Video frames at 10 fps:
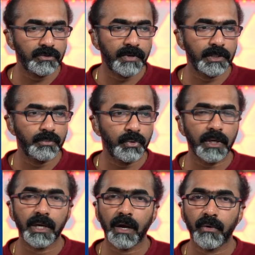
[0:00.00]
to Facebook,
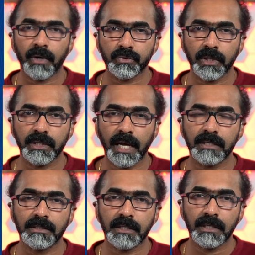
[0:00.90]
and now actually
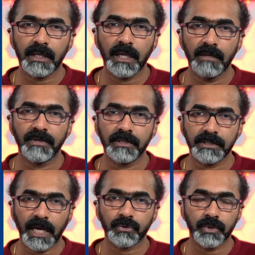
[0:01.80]
that event
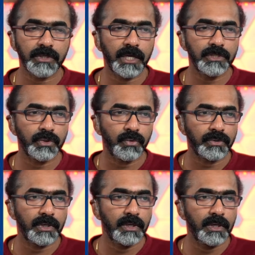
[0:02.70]
is actually
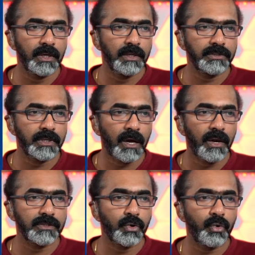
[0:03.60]
scheduled. So now
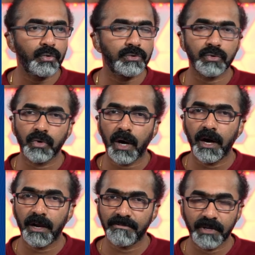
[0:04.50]
let's go to
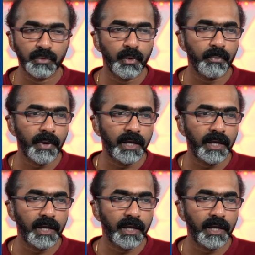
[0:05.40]
our Facebook